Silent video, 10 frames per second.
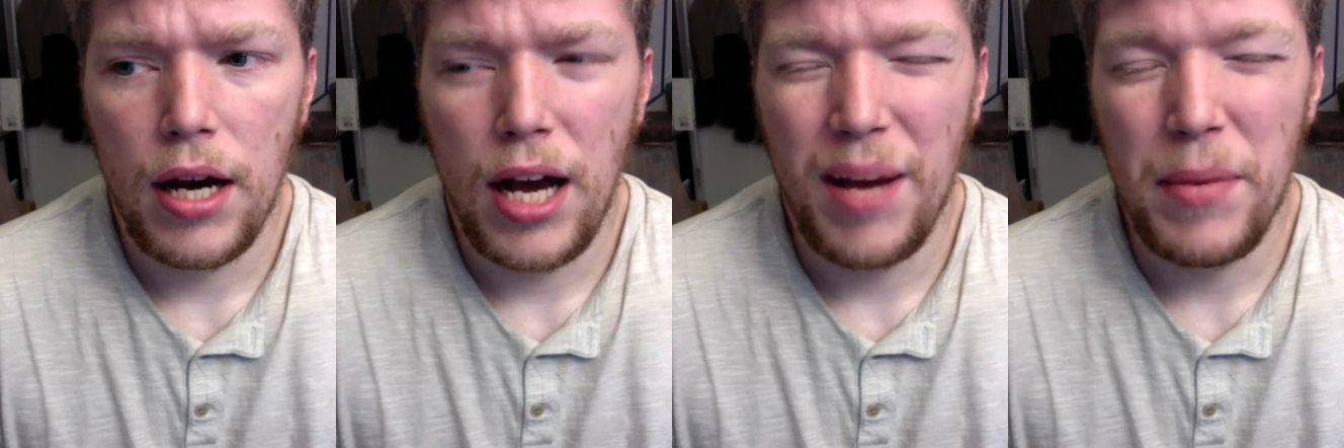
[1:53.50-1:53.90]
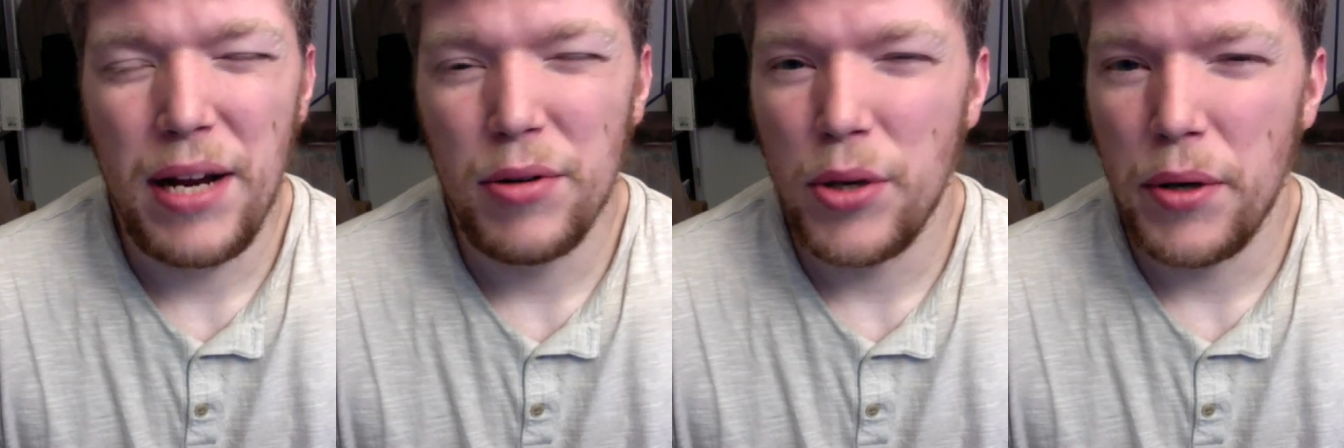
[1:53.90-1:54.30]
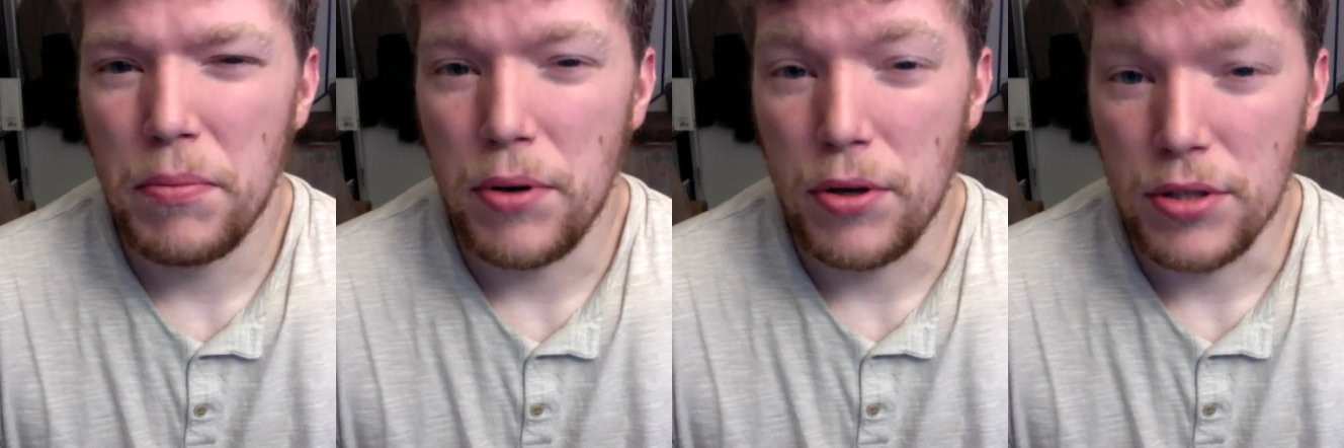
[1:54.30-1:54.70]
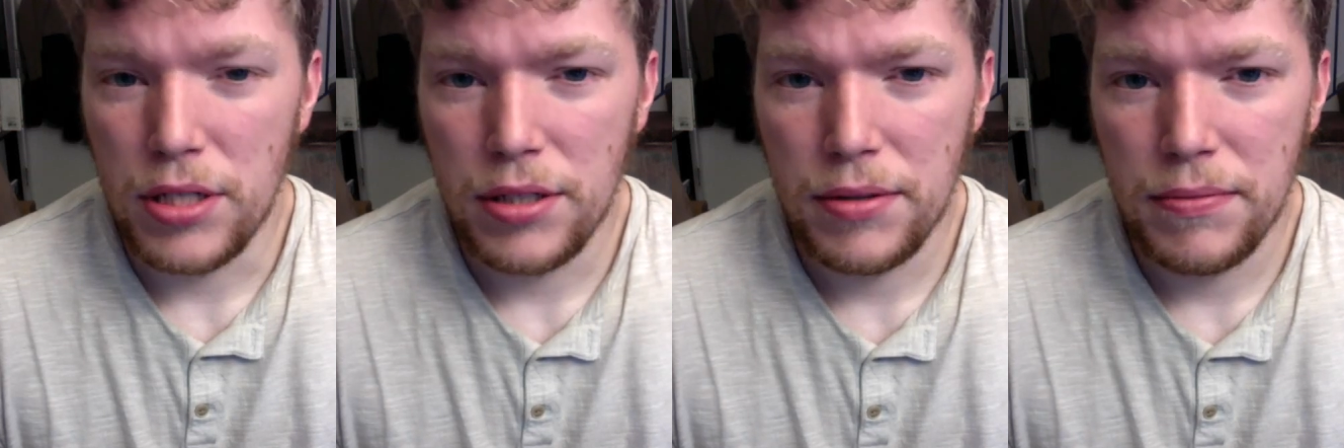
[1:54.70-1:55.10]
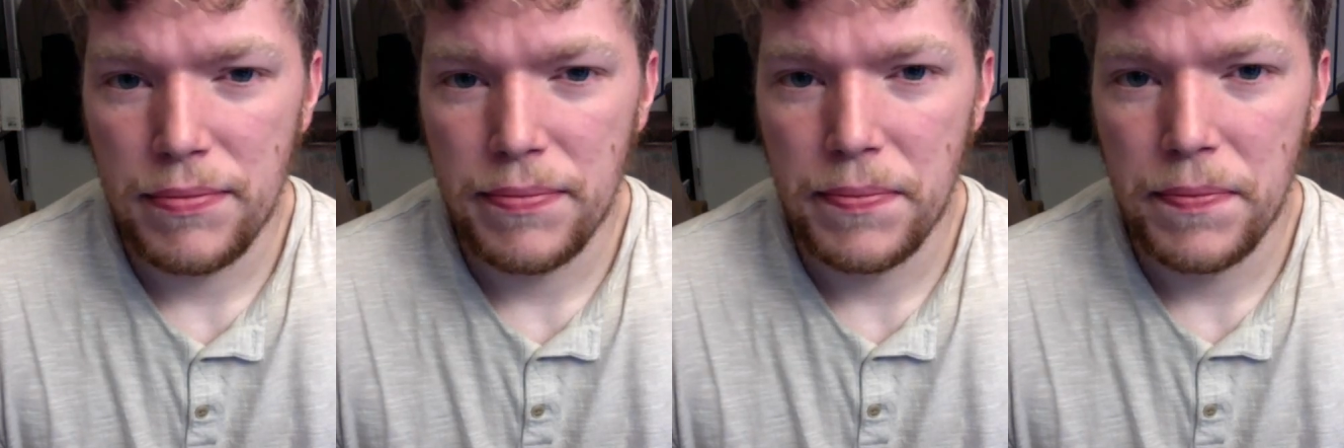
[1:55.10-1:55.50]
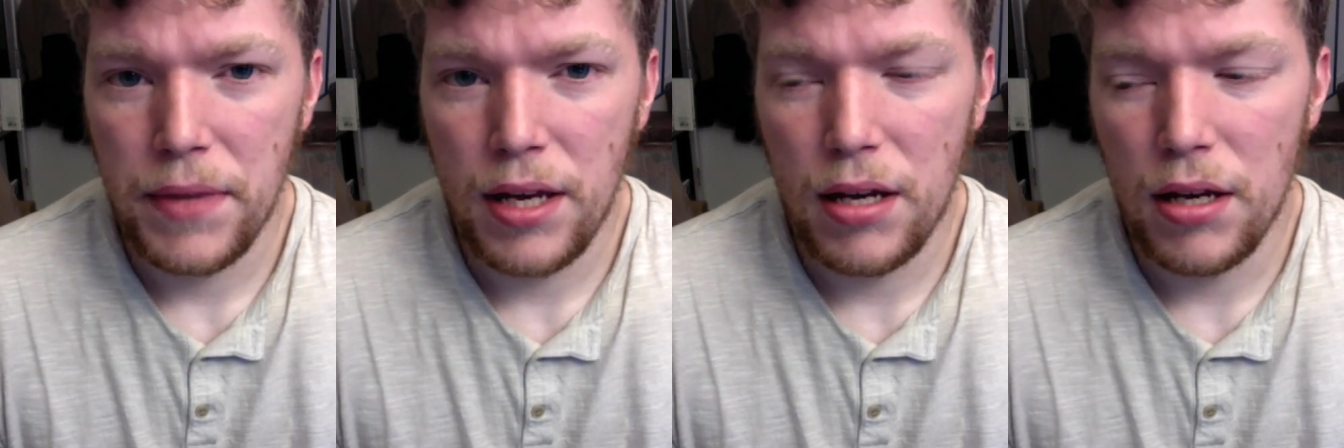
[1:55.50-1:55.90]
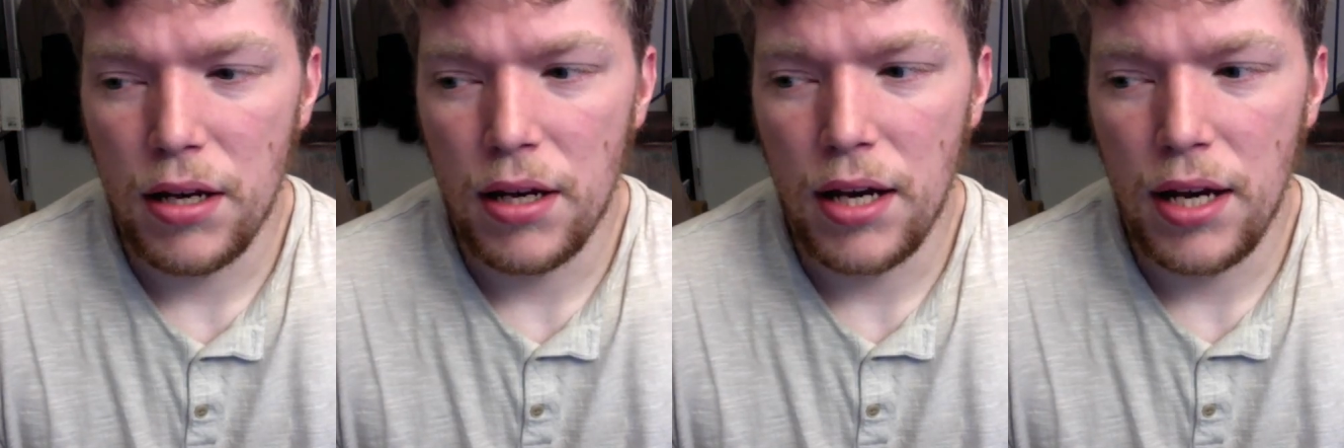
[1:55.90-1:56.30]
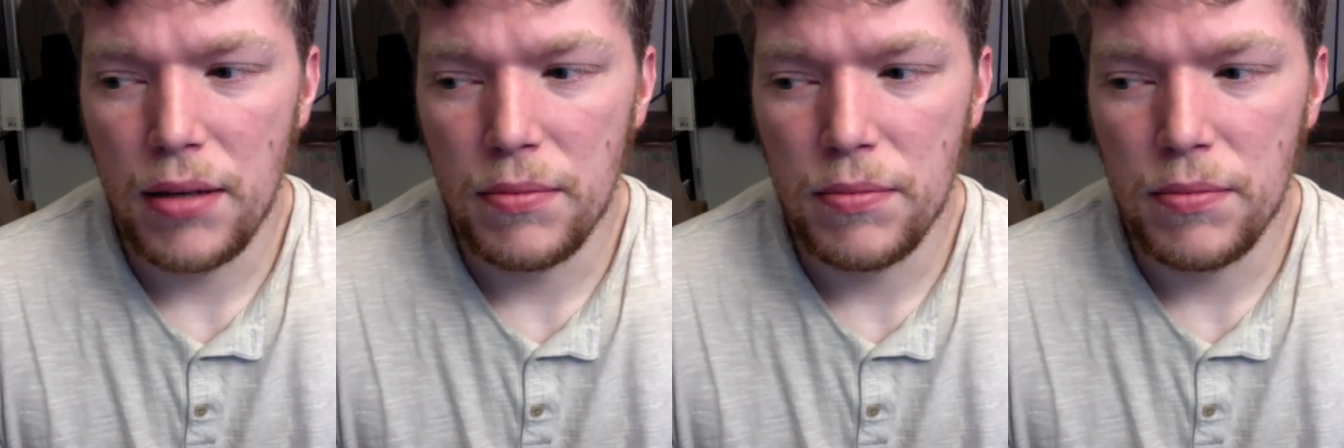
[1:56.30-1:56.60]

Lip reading: I'm an outgoing person. I